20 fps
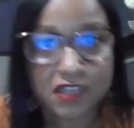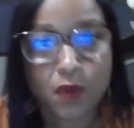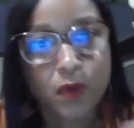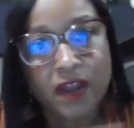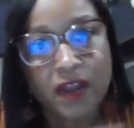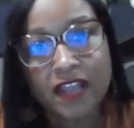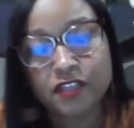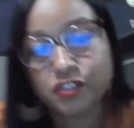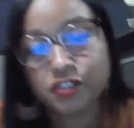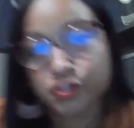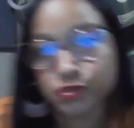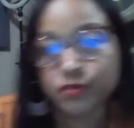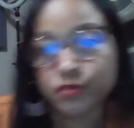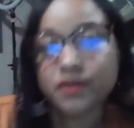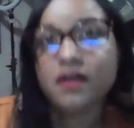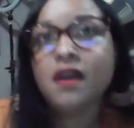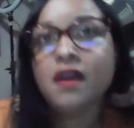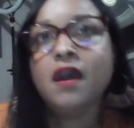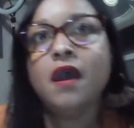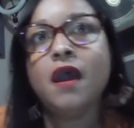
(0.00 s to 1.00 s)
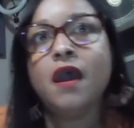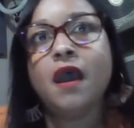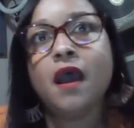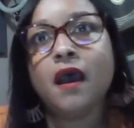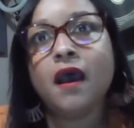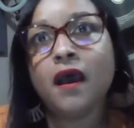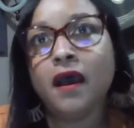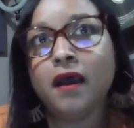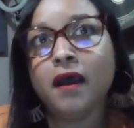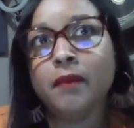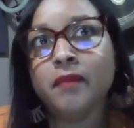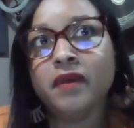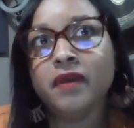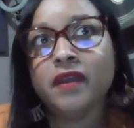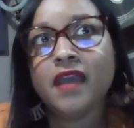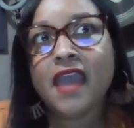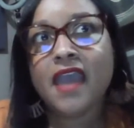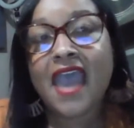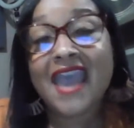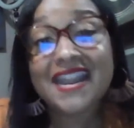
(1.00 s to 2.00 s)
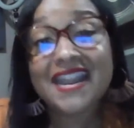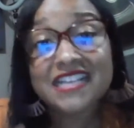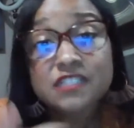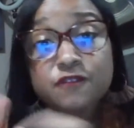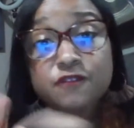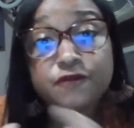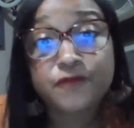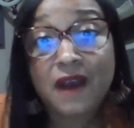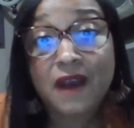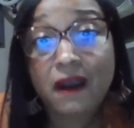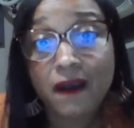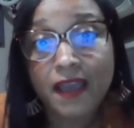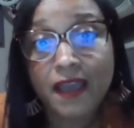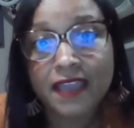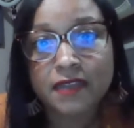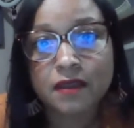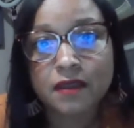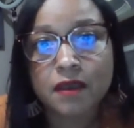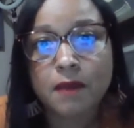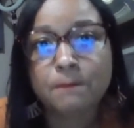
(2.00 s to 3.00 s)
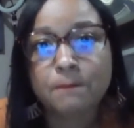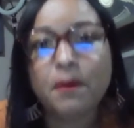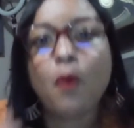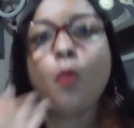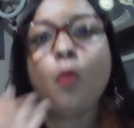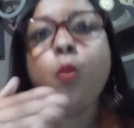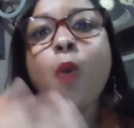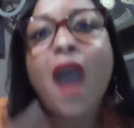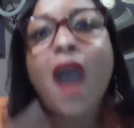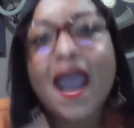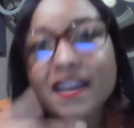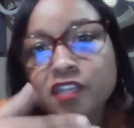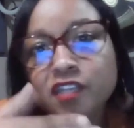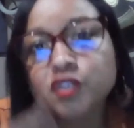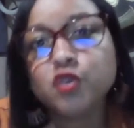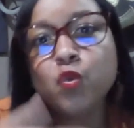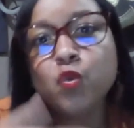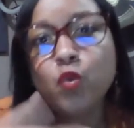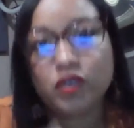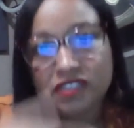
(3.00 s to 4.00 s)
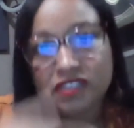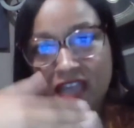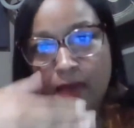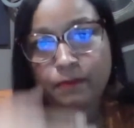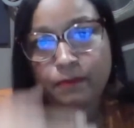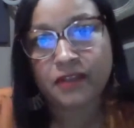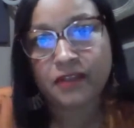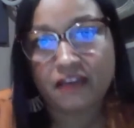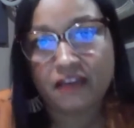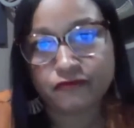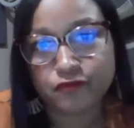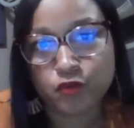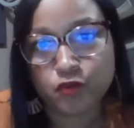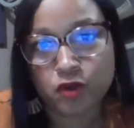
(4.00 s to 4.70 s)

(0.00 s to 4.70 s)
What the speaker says: what I do. And it's fine. But why do you want that platform?